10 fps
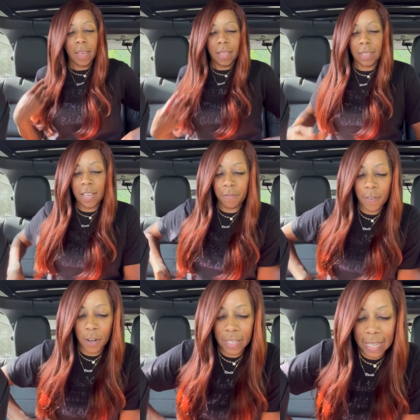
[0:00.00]
Lee
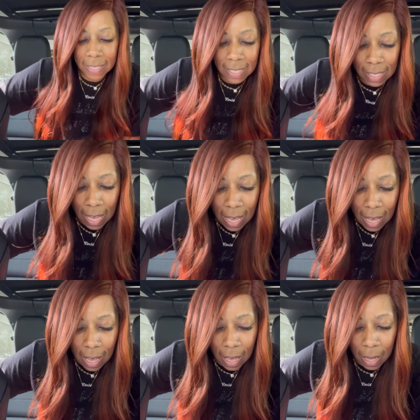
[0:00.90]
Furness.
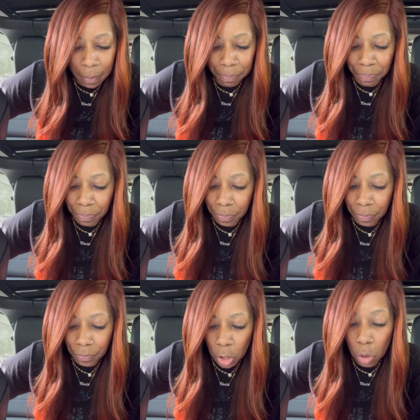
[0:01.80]
Um,
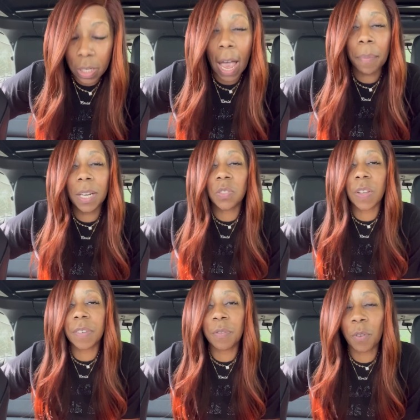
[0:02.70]
Hugh Jackman is
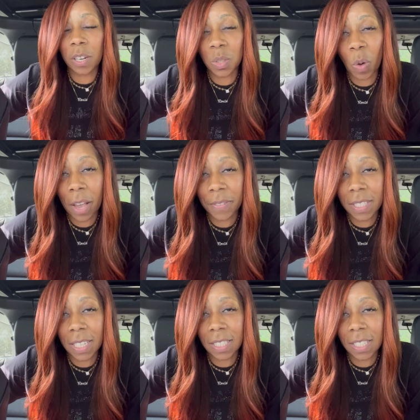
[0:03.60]
54, his wife is
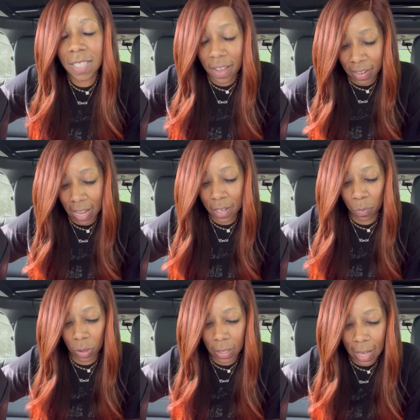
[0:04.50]
67. I
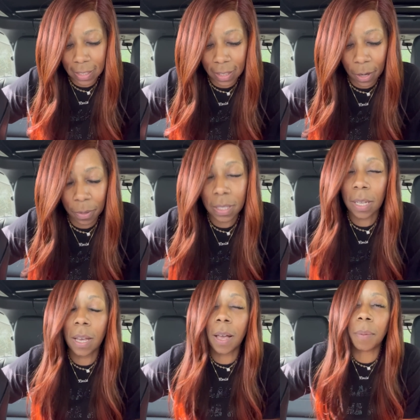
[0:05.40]
didn't realize that there was
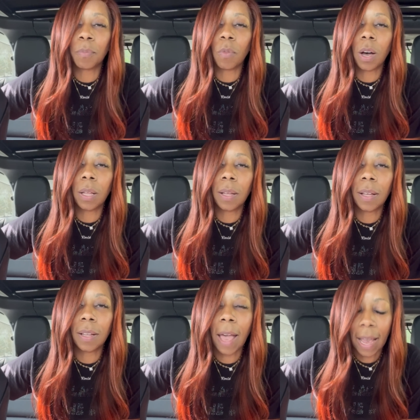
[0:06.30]
a, um, a,
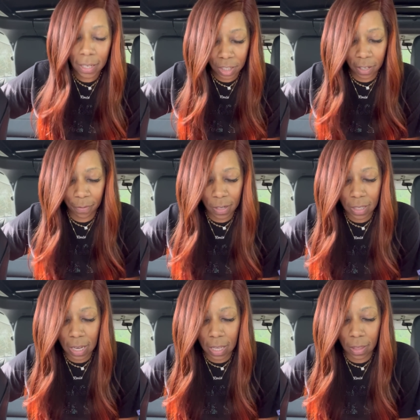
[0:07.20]
a age
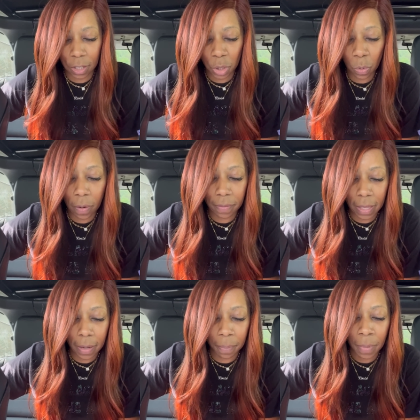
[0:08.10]
difference in the two of
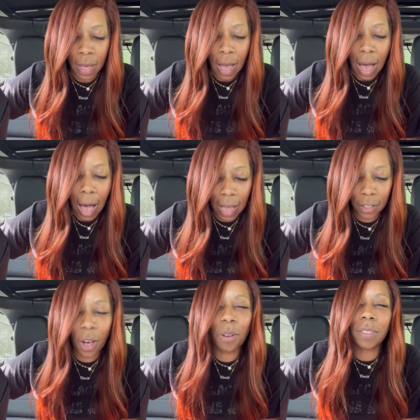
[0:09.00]
them. I
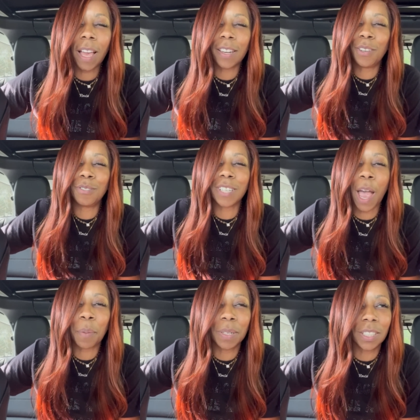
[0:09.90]
know that Hugh
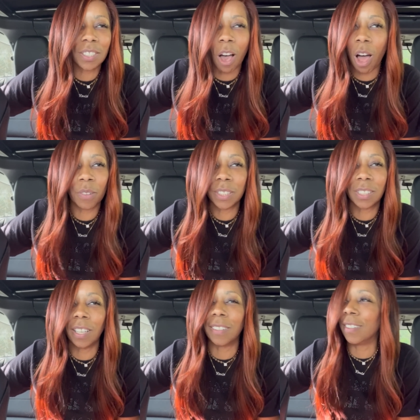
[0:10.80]
Jackman just all of a
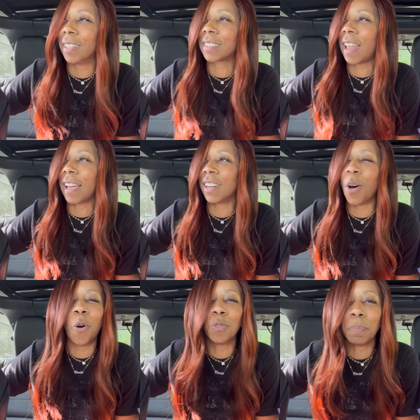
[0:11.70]
sudden looked like an
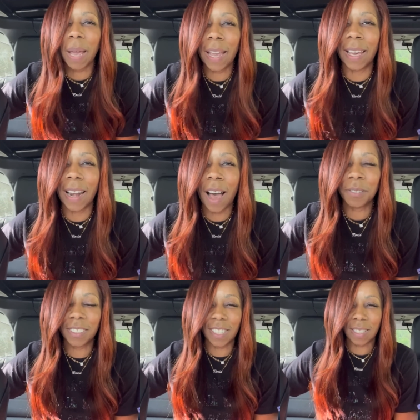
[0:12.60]
old man. I
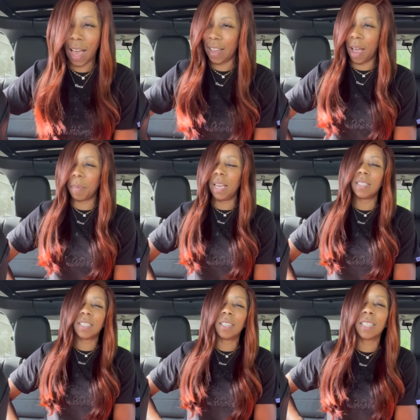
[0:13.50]
was just like, I mean,
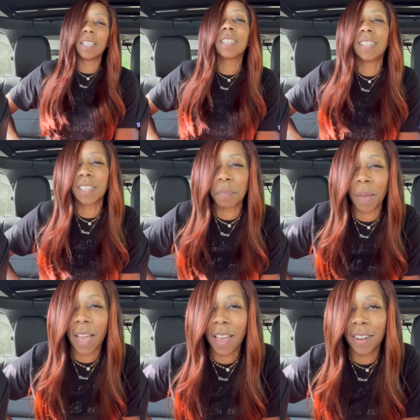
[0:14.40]
he's still a good looking
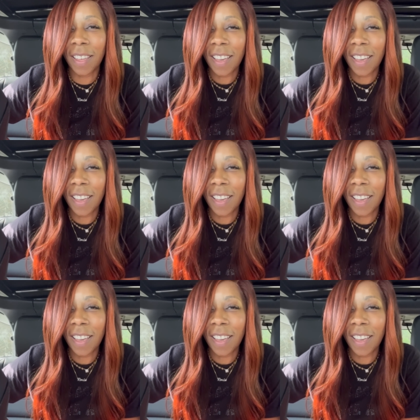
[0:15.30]
man,